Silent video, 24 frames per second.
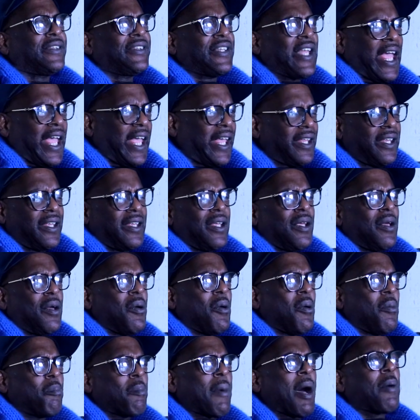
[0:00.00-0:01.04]
Nat?
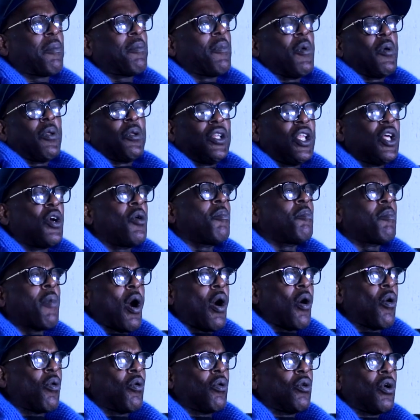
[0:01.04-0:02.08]
My little
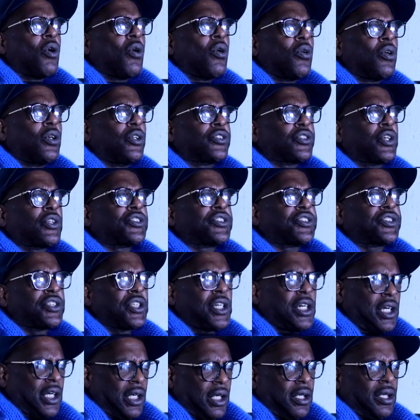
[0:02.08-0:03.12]
Mo is her
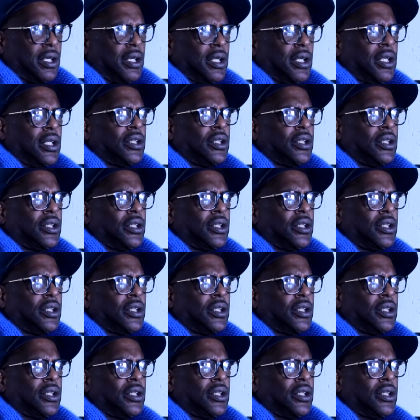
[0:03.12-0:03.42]
son.